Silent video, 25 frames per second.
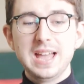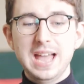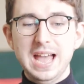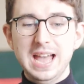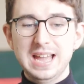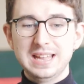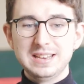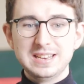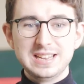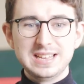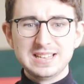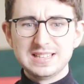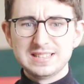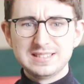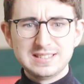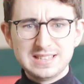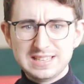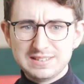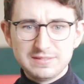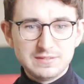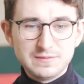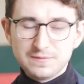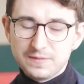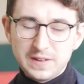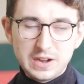And
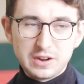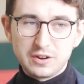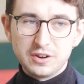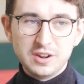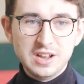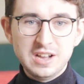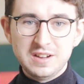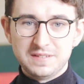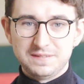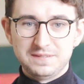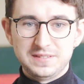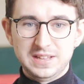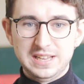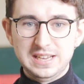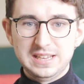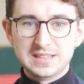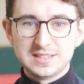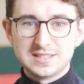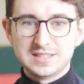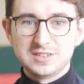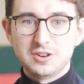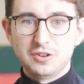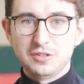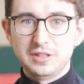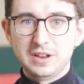fair enough, like
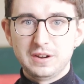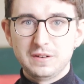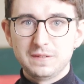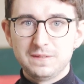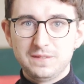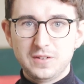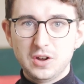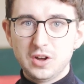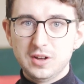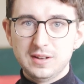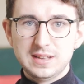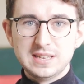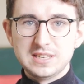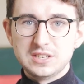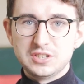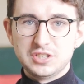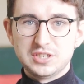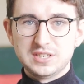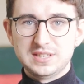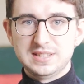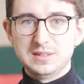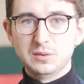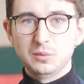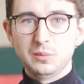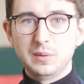it's not their fault, it's
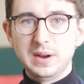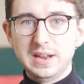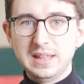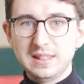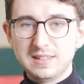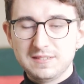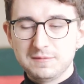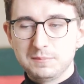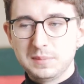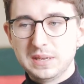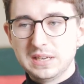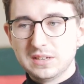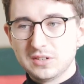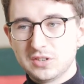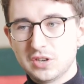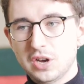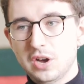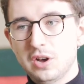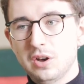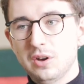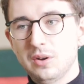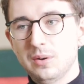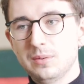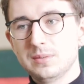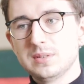just the way they've been
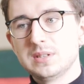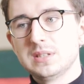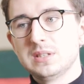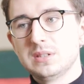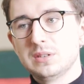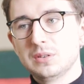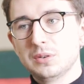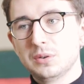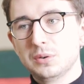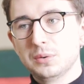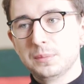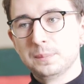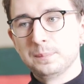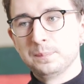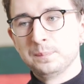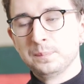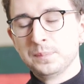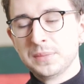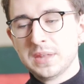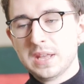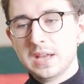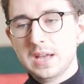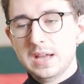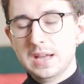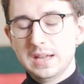taught. So
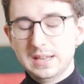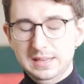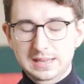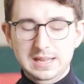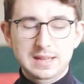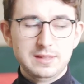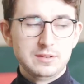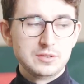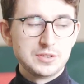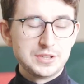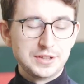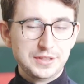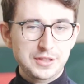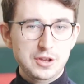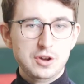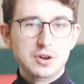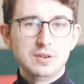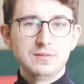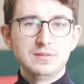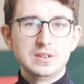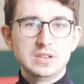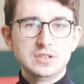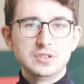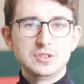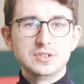yeah, there's a
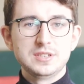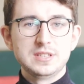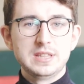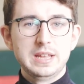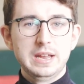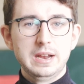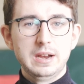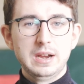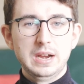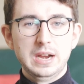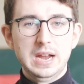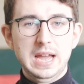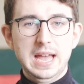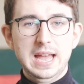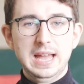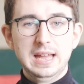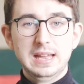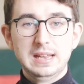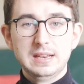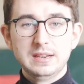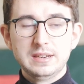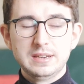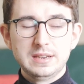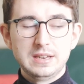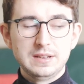lot of issues there,
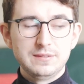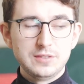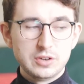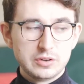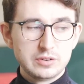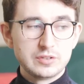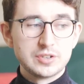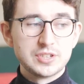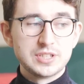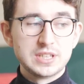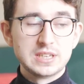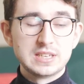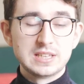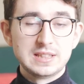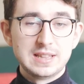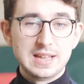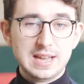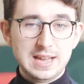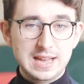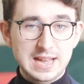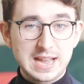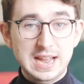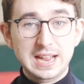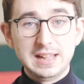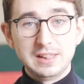and if you're interested in
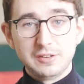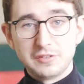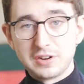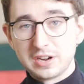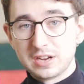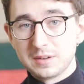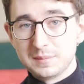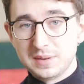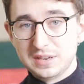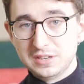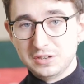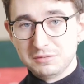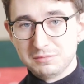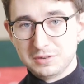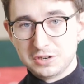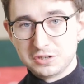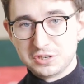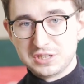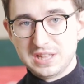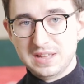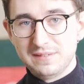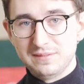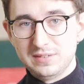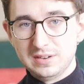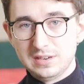that, I highly recommend you
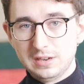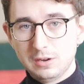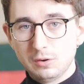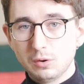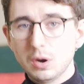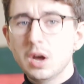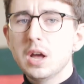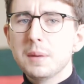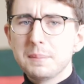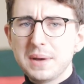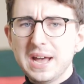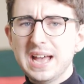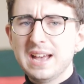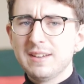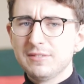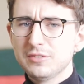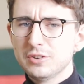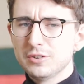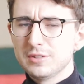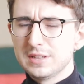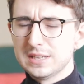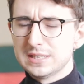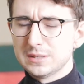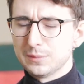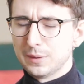watch that video. But
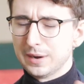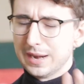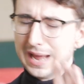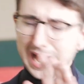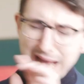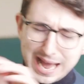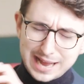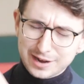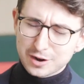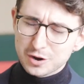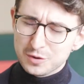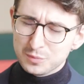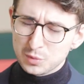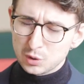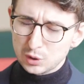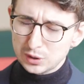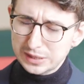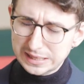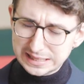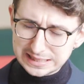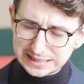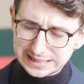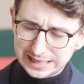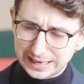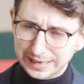after this one, I got more
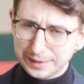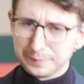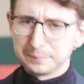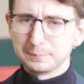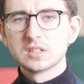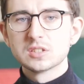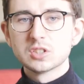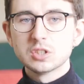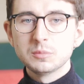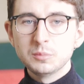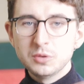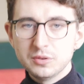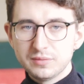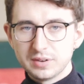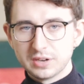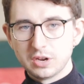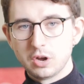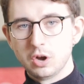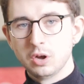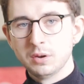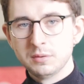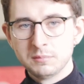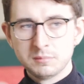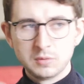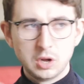to say. So moving
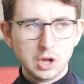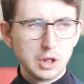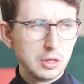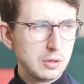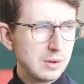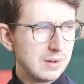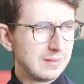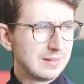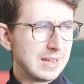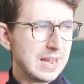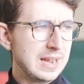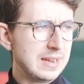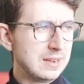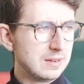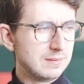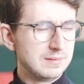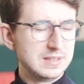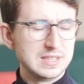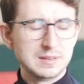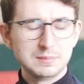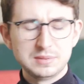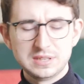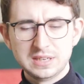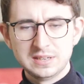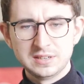on, although I've kind of
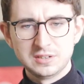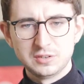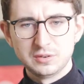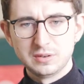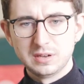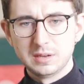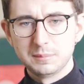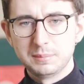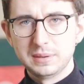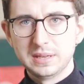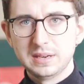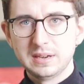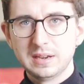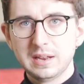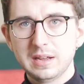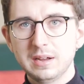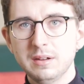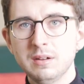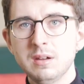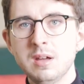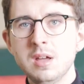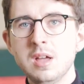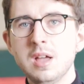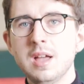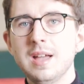dipped into it a bit
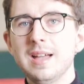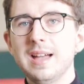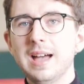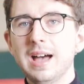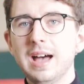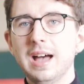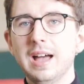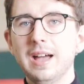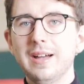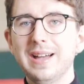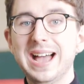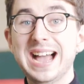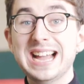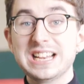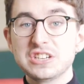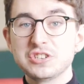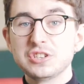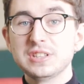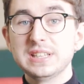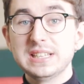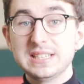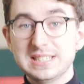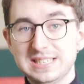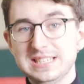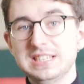now,
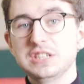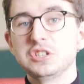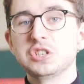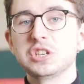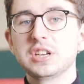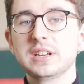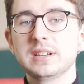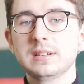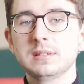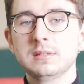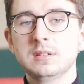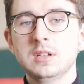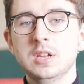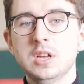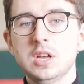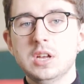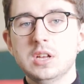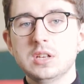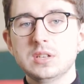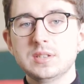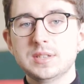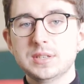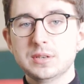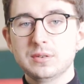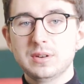actually teaching.
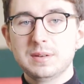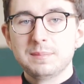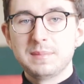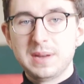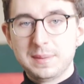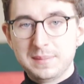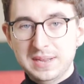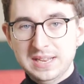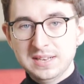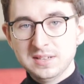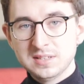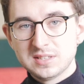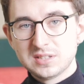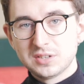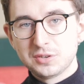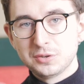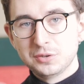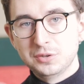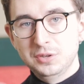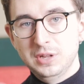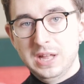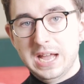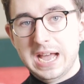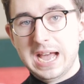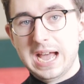So at my main
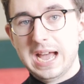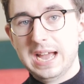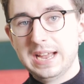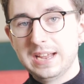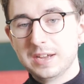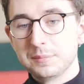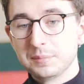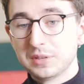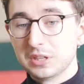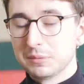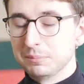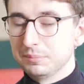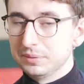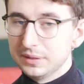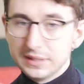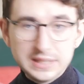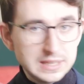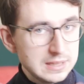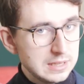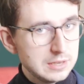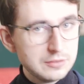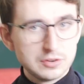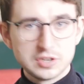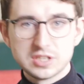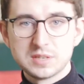school, I am
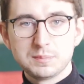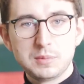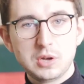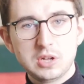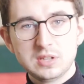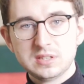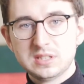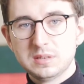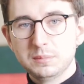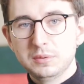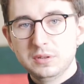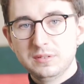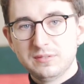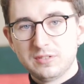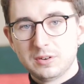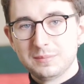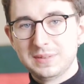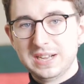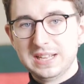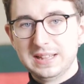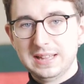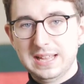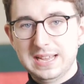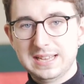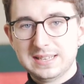completely responsible for
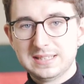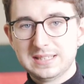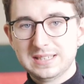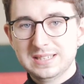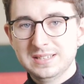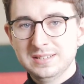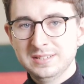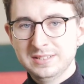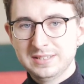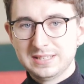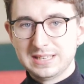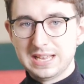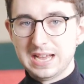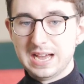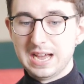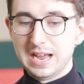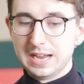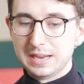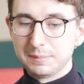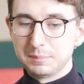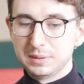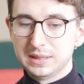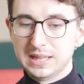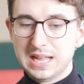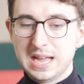my lessons.
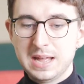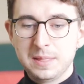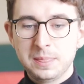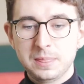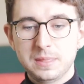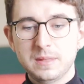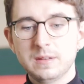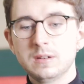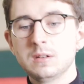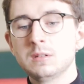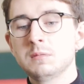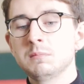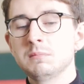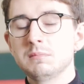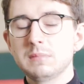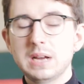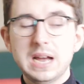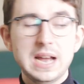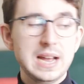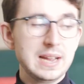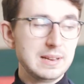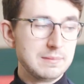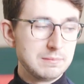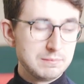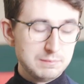I plan them,
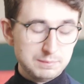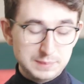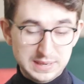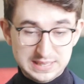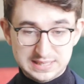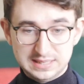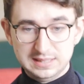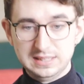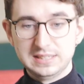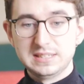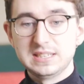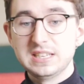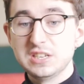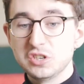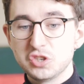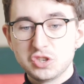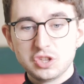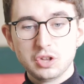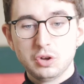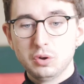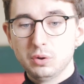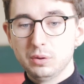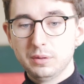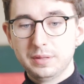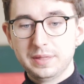I basically teach
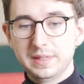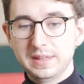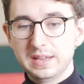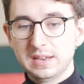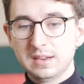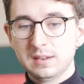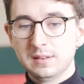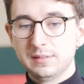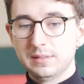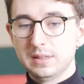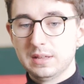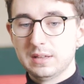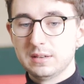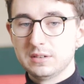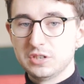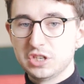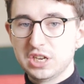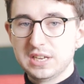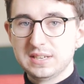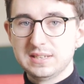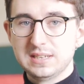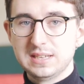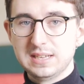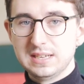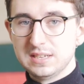the whole thing. The
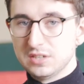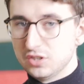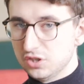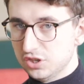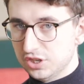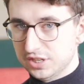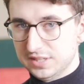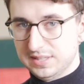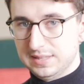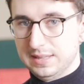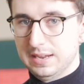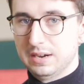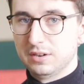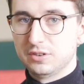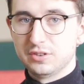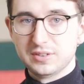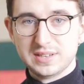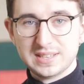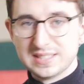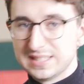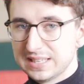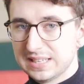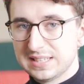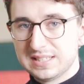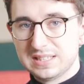JTE is just there to
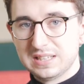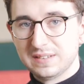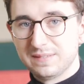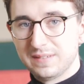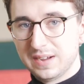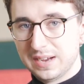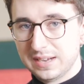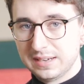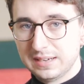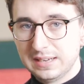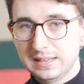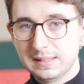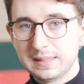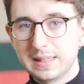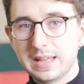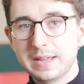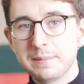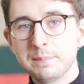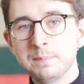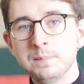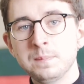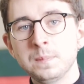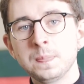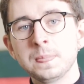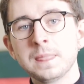assist if I need
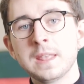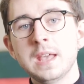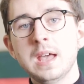them.